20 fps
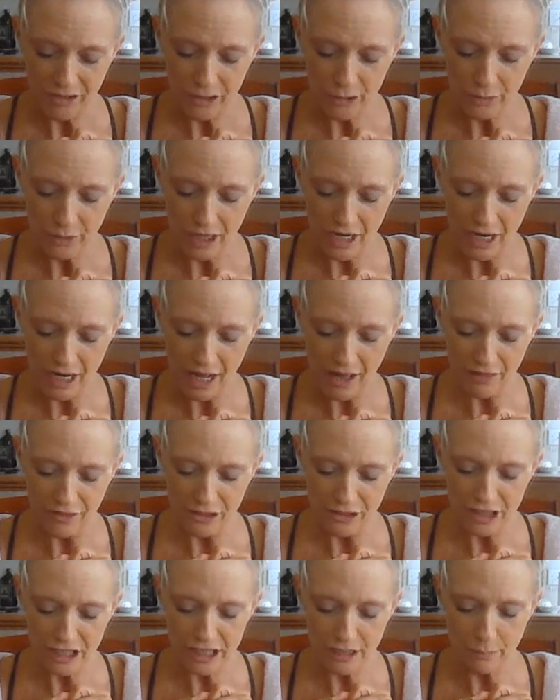to
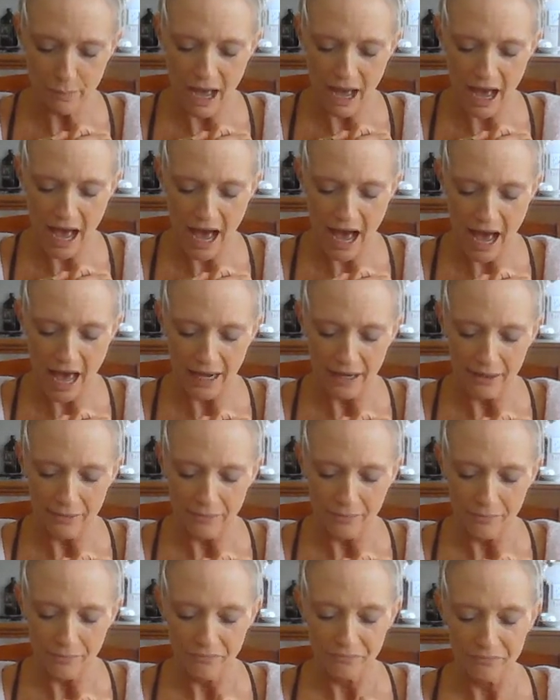another spot.
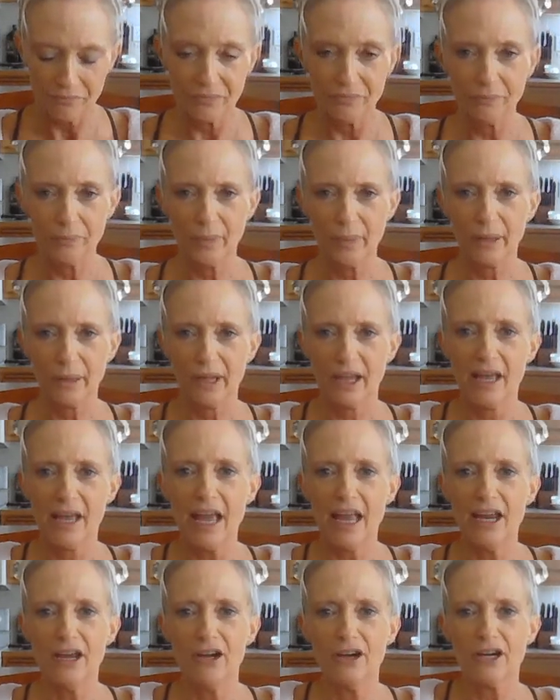
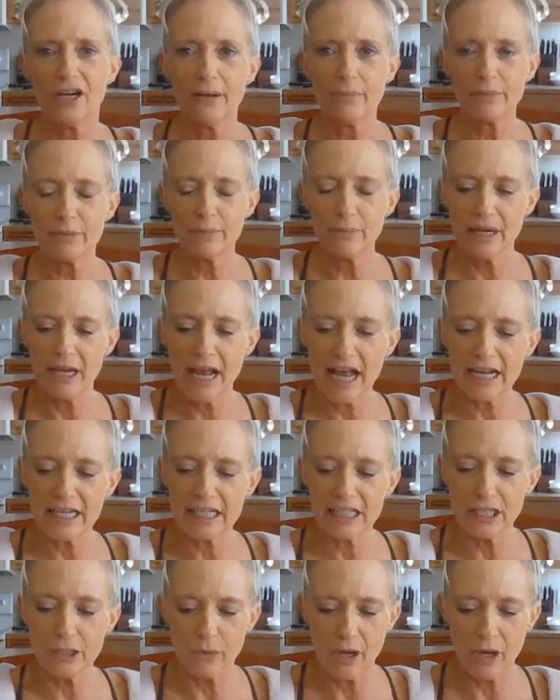Okay, here comes my next